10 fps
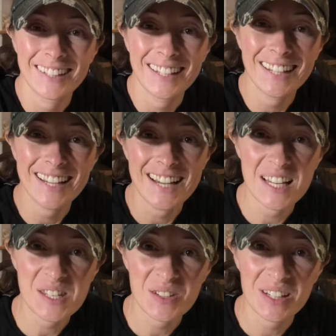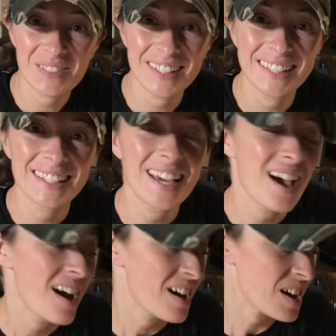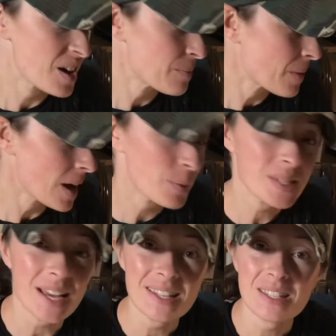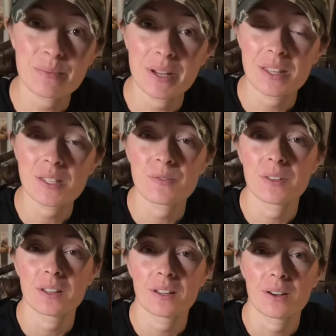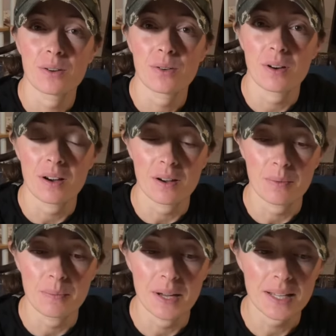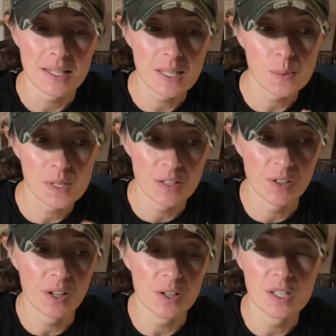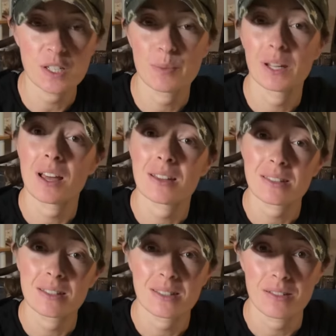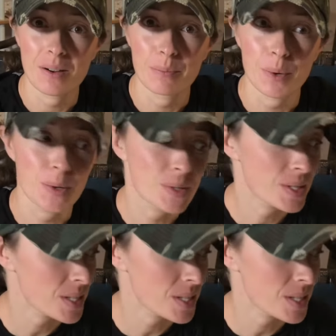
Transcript: Hi guys, good evening. I was asked to make this video. I guess this was in regards to my last Instagram post.